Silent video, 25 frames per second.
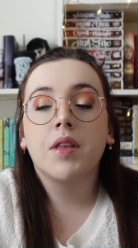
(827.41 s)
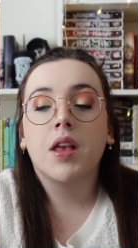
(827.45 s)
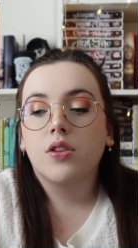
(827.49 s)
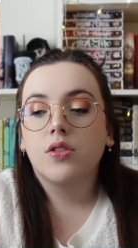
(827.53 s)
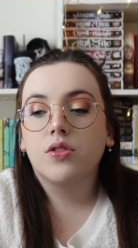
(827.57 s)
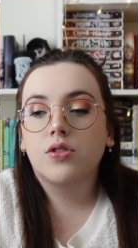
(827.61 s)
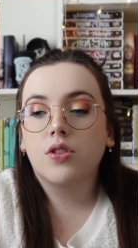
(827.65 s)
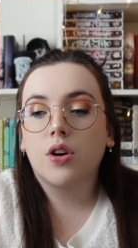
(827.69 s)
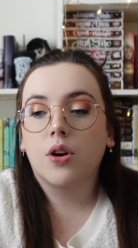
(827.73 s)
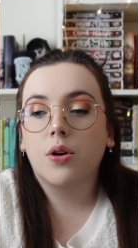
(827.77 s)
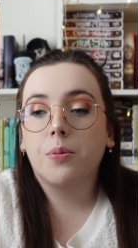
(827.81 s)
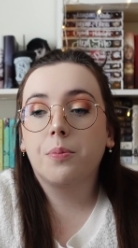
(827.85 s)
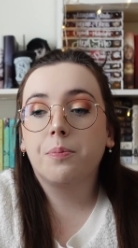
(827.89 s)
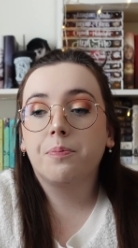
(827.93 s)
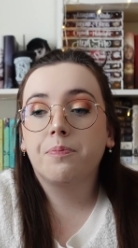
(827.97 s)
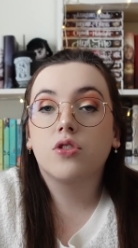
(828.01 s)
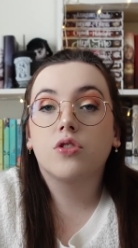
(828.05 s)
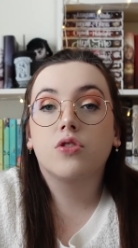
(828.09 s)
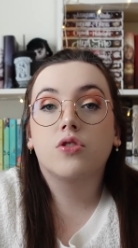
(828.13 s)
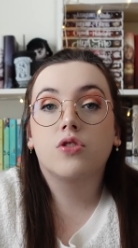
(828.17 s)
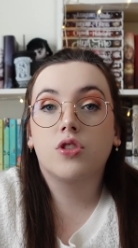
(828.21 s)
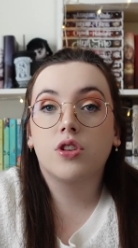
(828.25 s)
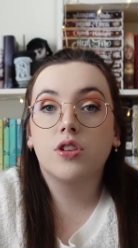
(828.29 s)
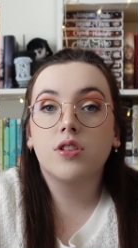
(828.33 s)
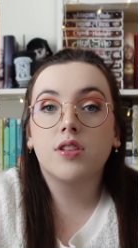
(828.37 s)
So
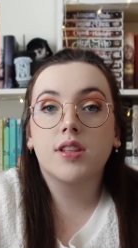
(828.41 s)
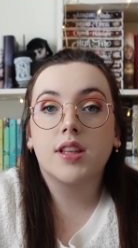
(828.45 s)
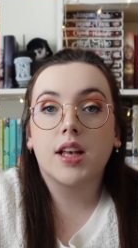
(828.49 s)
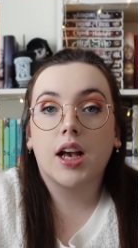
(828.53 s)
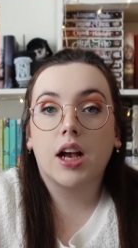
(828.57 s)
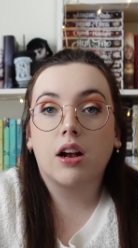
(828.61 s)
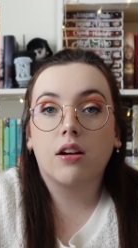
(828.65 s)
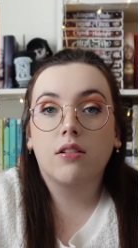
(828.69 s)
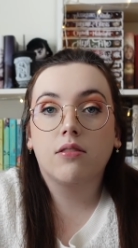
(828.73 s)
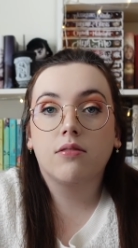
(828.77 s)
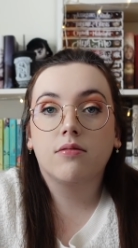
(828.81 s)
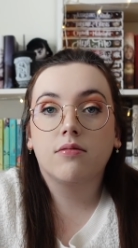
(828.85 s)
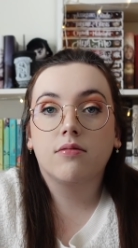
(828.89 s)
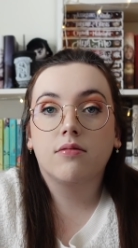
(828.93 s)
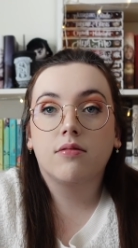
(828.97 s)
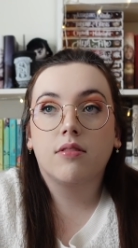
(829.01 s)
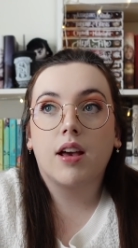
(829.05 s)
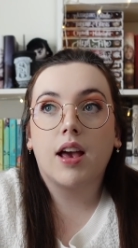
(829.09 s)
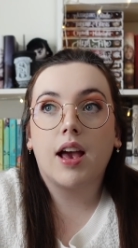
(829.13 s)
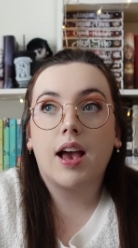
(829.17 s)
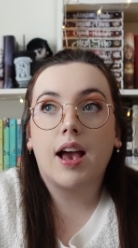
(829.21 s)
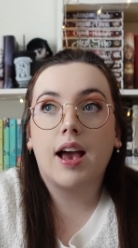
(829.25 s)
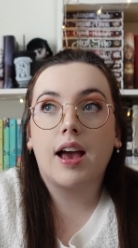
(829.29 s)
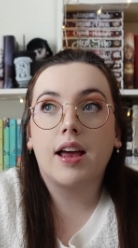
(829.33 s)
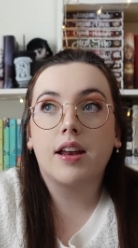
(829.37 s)
she's there
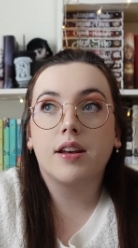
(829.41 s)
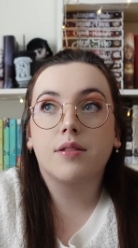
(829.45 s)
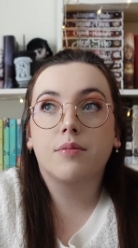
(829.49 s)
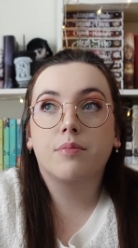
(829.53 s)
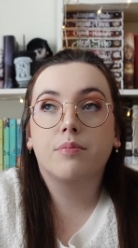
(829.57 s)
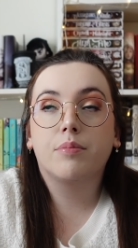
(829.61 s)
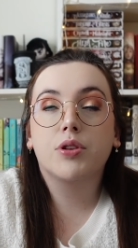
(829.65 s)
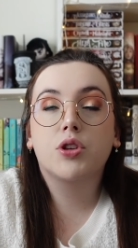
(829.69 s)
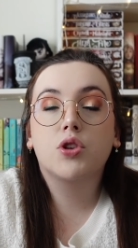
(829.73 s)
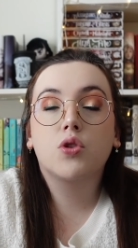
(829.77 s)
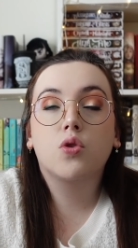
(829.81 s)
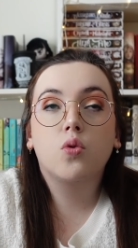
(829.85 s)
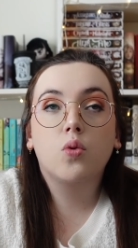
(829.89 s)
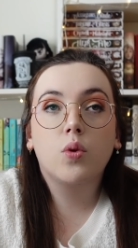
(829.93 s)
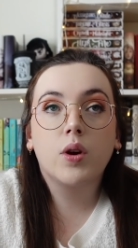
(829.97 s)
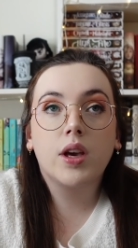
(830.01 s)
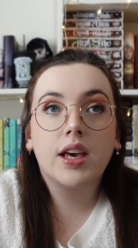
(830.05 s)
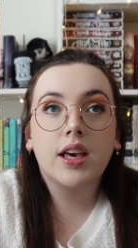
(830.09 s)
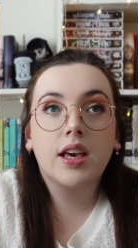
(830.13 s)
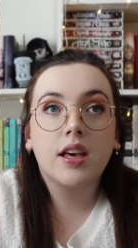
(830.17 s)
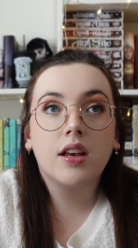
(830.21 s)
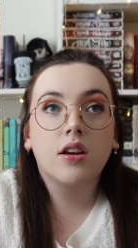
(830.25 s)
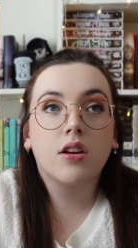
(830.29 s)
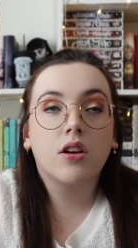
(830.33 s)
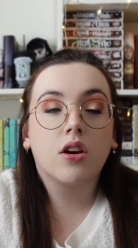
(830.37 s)
and
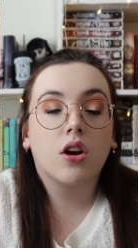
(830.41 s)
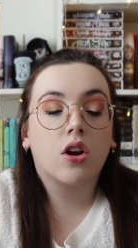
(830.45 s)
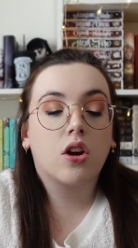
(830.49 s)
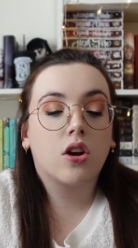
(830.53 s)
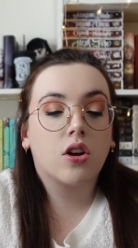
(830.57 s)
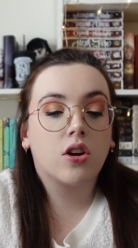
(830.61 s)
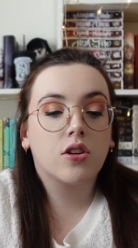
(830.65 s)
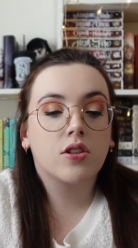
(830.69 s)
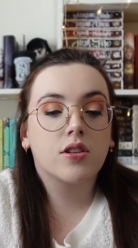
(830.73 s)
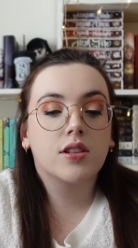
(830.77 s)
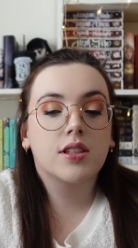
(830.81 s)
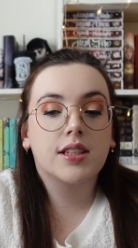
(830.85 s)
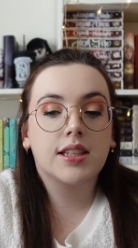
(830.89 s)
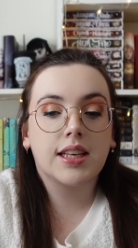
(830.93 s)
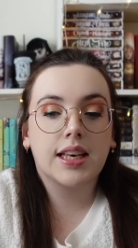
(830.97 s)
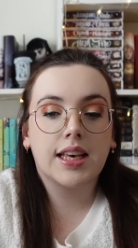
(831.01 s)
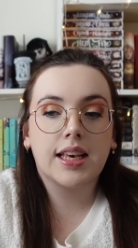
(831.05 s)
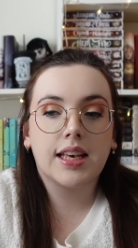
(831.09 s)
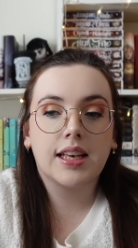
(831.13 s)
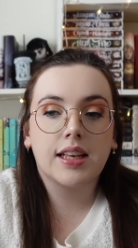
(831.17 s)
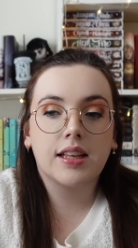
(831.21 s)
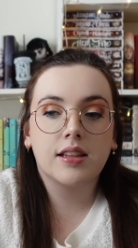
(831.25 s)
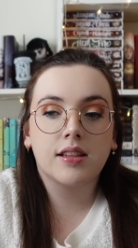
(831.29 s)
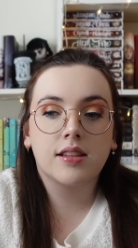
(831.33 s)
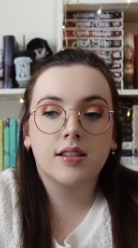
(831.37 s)
between her
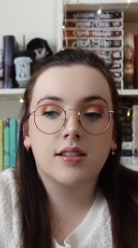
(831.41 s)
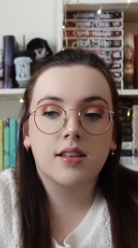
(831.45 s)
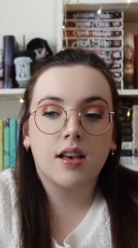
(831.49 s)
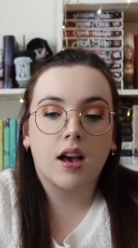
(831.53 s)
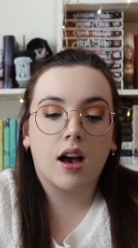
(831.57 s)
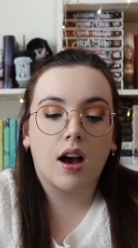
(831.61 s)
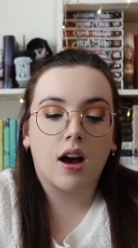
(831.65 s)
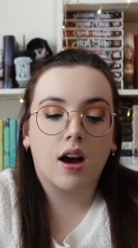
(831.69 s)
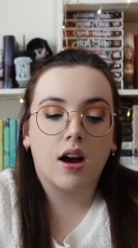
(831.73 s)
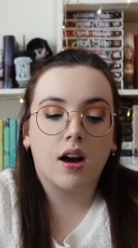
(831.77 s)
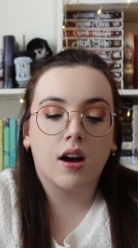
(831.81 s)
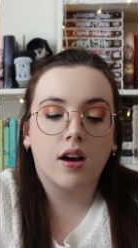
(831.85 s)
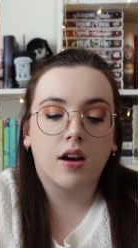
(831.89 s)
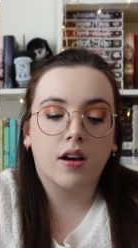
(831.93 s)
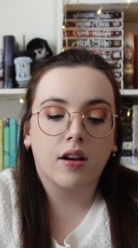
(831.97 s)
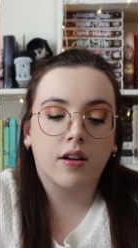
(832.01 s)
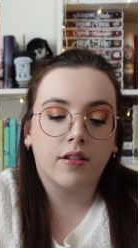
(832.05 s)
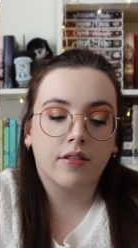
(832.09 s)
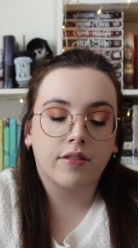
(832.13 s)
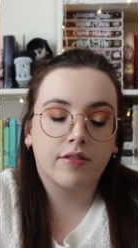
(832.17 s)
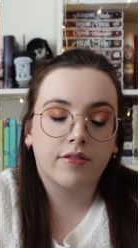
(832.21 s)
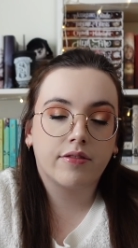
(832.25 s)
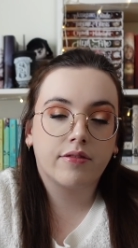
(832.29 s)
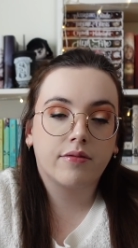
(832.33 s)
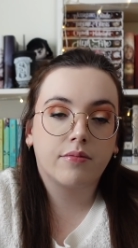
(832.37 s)
scenes
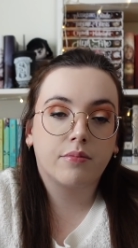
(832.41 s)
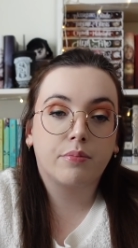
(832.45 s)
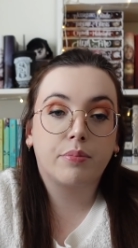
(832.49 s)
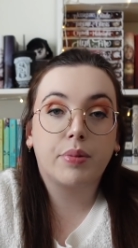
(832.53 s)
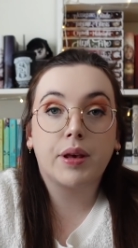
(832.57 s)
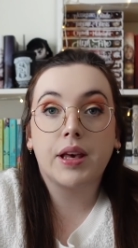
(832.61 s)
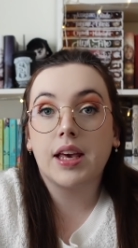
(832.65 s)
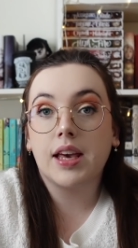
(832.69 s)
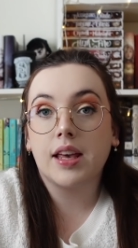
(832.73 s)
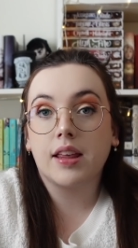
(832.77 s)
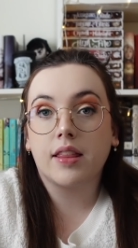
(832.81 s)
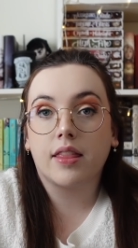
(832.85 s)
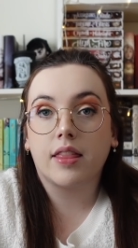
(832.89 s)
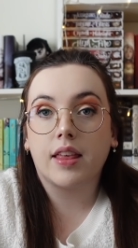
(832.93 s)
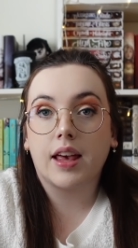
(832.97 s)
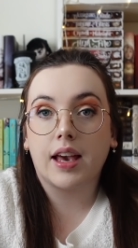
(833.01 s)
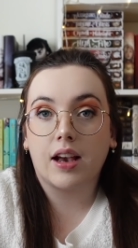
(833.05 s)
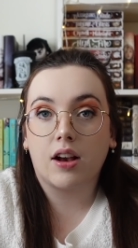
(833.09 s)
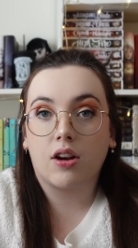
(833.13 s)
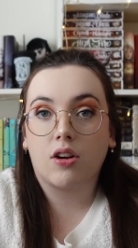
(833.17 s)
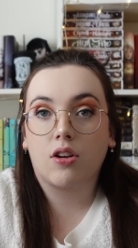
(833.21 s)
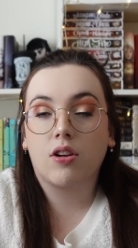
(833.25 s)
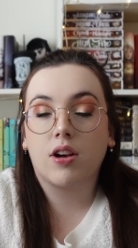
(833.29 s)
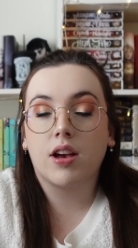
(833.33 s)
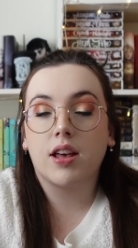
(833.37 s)
of being
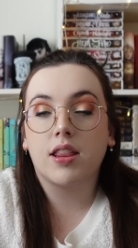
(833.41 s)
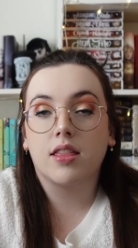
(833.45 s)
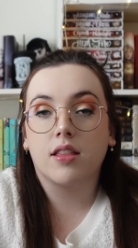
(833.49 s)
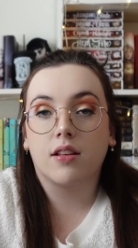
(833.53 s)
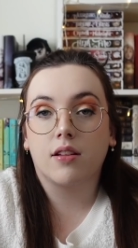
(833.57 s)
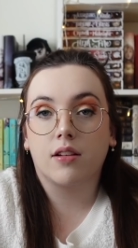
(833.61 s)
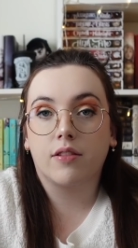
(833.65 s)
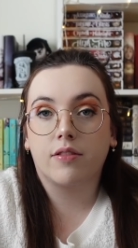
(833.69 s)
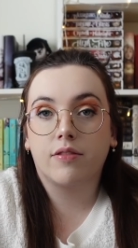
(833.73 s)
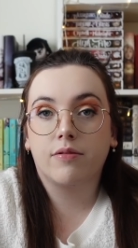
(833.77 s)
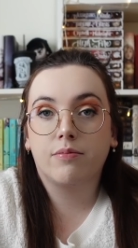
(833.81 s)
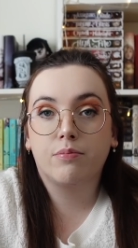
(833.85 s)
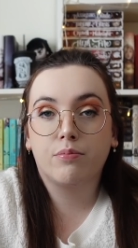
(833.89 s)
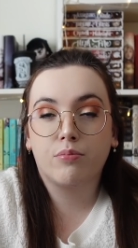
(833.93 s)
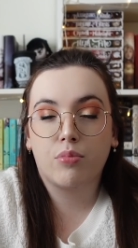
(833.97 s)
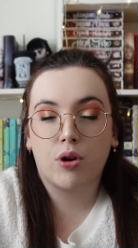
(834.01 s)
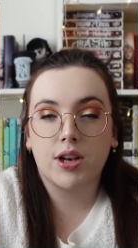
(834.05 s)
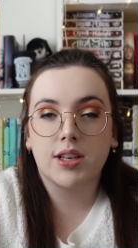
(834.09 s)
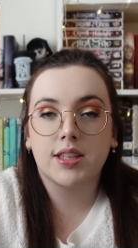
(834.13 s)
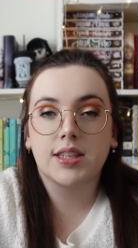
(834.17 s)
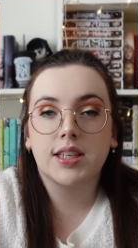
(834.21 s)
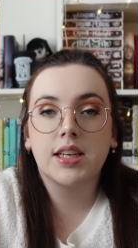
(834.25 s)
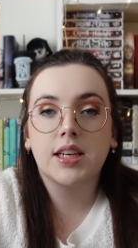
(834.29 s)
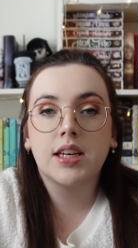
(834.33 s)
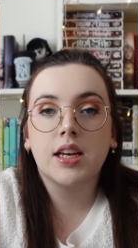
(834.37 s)
there in the
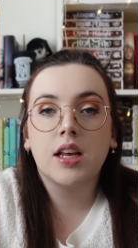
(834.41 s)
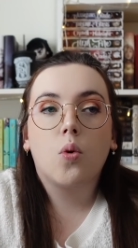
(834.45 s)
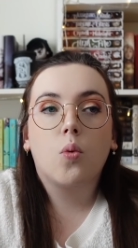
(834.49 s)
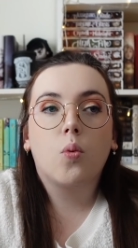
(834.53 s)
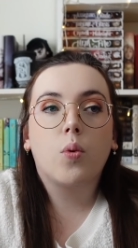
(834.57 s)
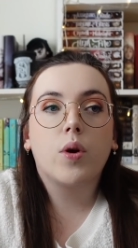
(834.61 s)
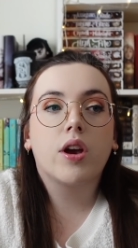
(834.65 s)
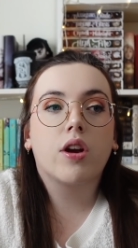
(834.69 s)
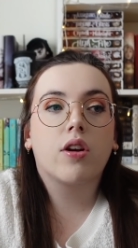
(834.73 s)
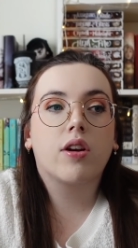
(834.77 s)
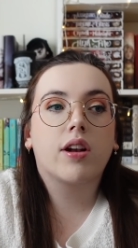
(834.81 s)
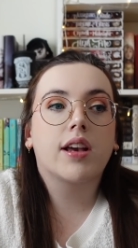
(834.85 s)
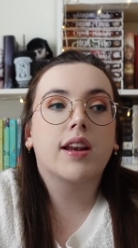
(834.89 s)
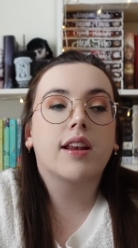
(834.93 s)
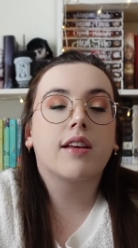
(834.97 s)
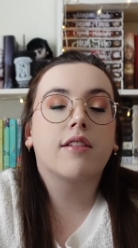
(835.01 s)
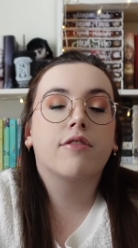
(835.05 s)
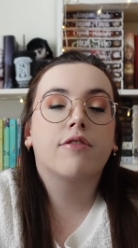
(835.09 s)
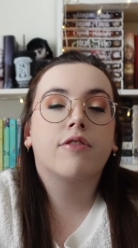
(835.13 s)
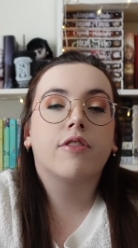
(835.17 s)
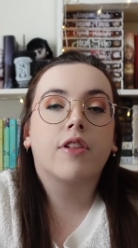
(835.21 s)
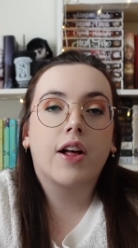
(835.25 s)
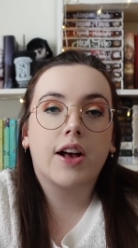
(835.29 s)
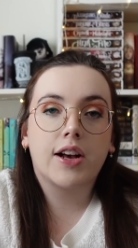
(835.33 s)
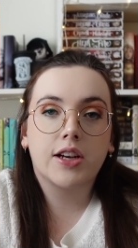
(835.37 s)
present, we are getting
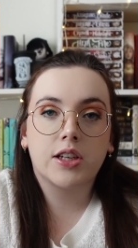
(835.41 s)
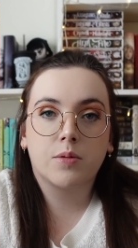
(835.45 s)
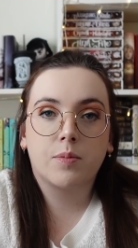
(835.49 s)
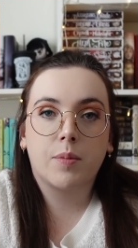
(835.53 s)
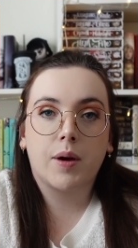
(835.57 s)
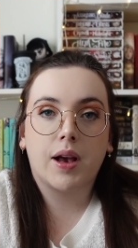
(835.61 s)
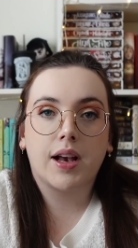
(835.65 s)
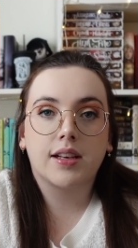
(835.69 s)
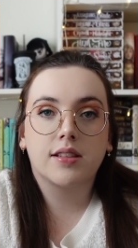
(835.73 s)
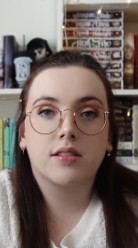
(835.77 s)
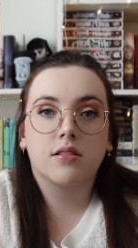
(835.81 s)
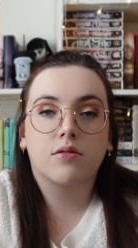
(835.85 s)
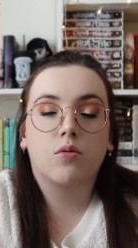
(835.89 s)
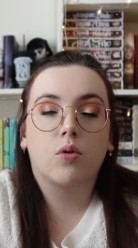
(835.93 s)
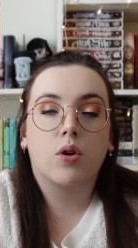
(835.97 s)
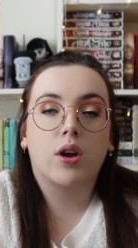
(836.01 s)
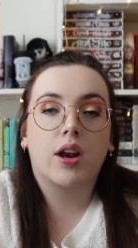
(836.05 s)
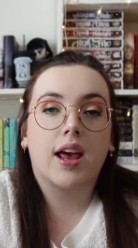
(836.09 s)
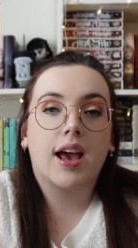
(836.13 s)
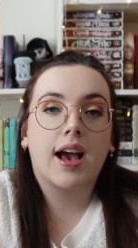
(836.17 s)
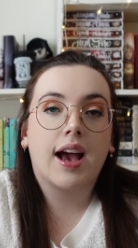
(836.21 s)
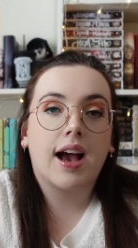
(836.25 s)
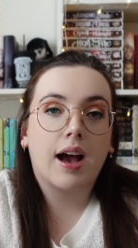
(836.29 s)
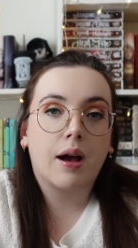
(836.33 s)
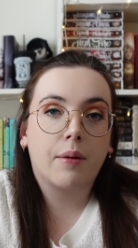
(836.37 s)
flashbacks of what
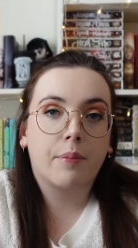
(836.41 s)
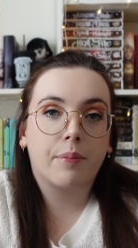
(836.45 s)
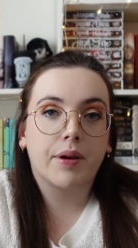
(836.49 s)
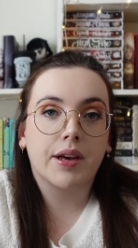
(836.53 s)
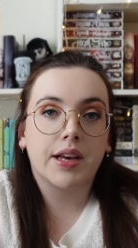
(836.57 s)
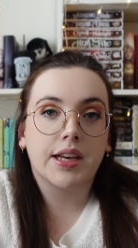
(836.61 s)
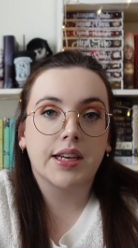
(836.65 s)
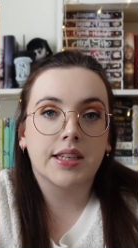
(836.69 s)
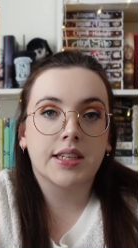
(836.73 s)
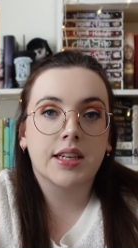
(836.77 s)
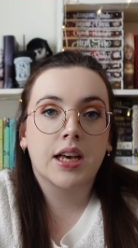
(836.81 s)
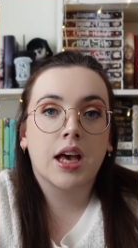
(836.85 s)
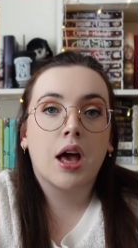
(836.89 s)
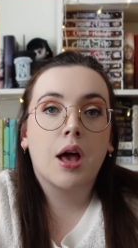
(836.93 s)
happened